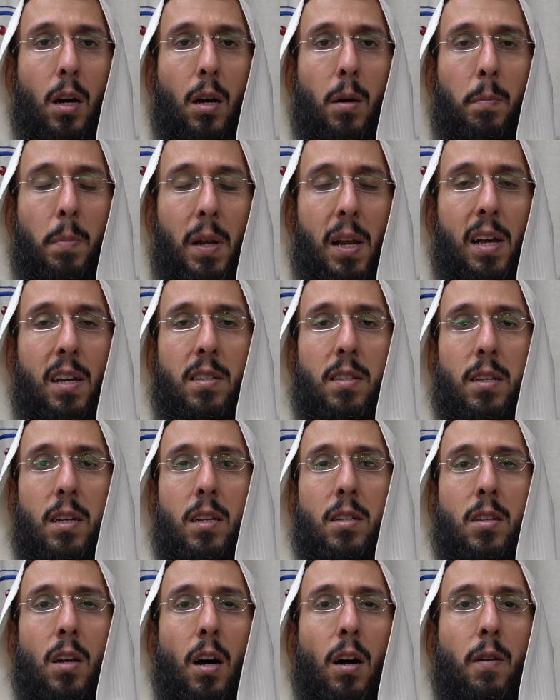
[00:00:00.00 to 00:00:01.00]

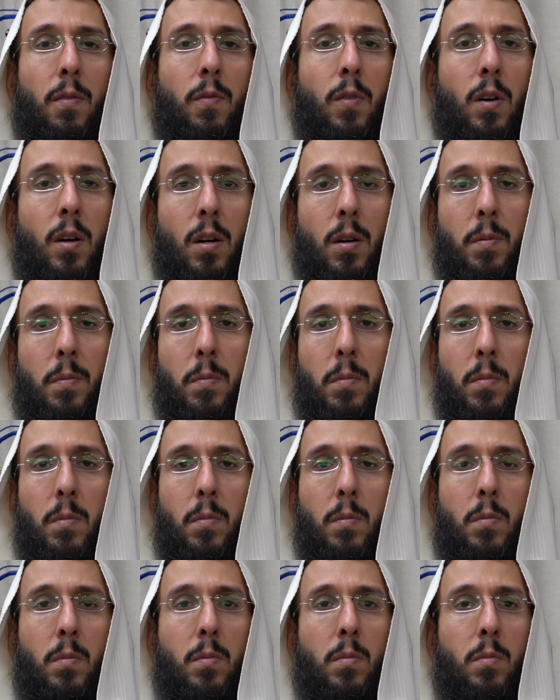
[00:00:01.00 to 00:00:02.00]
places of
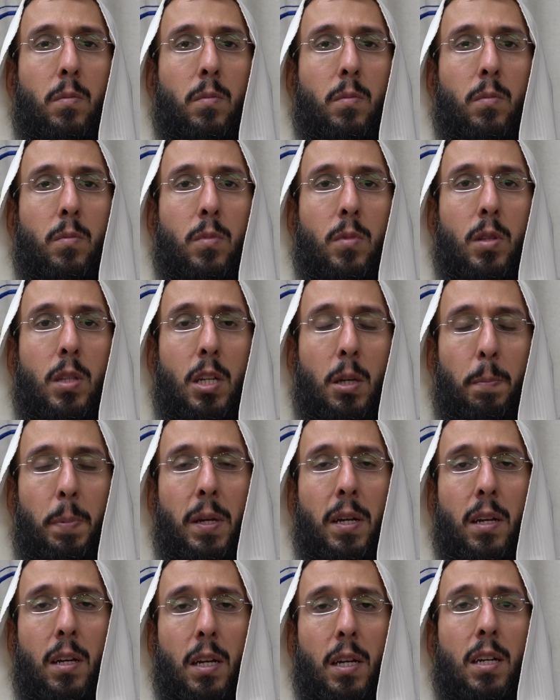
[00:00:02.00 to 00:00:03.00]

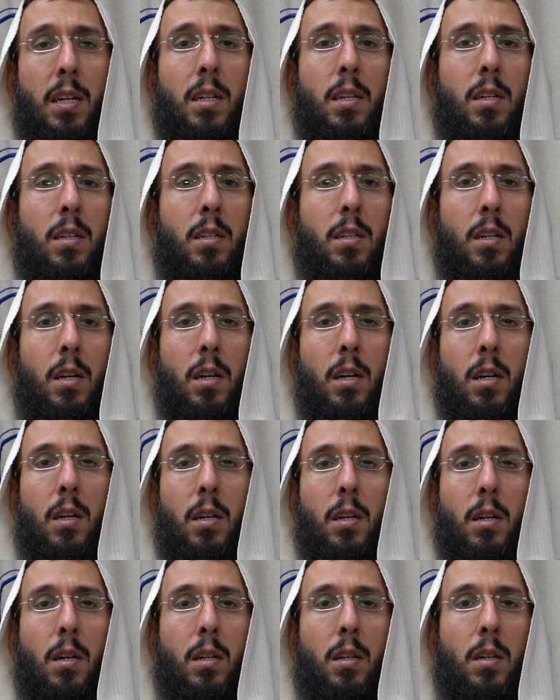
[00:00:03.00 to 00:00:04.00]
dipping in the